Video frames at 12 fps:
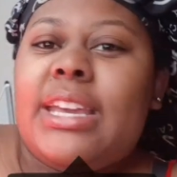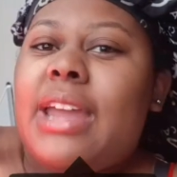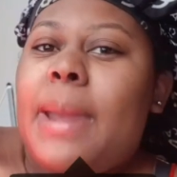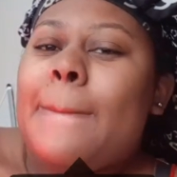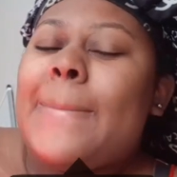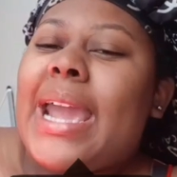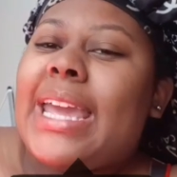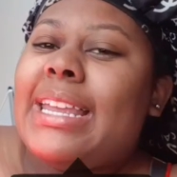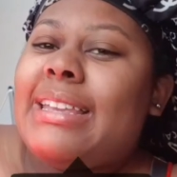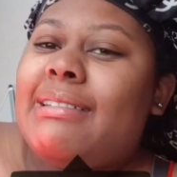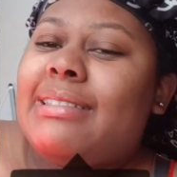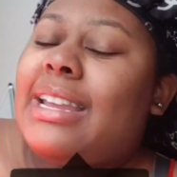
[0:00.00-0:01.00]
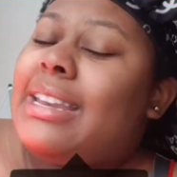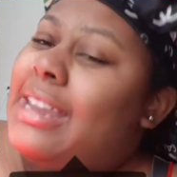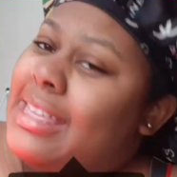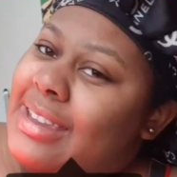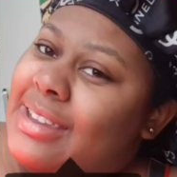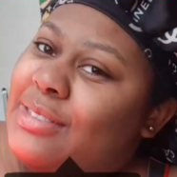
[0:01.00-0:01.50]
and I'm back at it again with
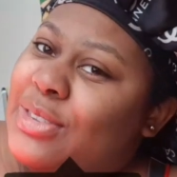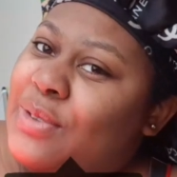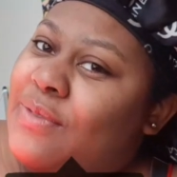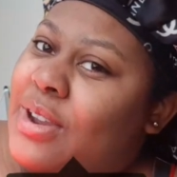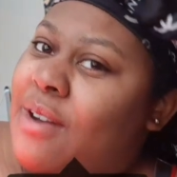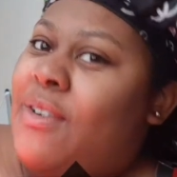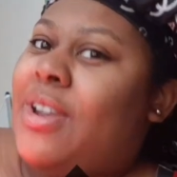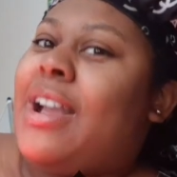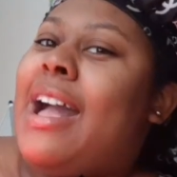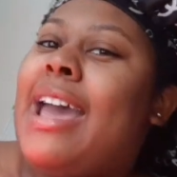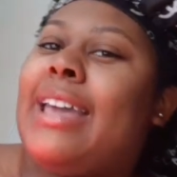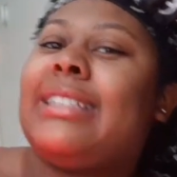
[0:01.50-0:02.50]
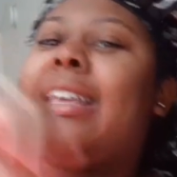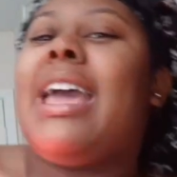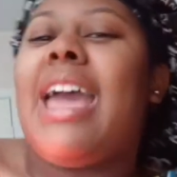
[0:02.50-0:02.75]
another YouTube video for you guys.